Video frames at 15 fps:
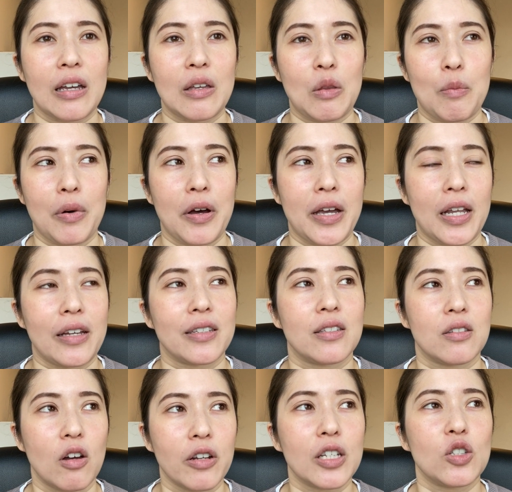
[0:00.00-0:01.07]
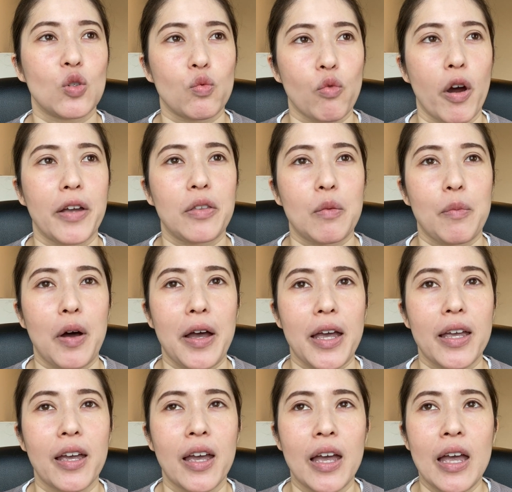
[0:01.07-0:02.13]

the bike, like starting to ride the bike,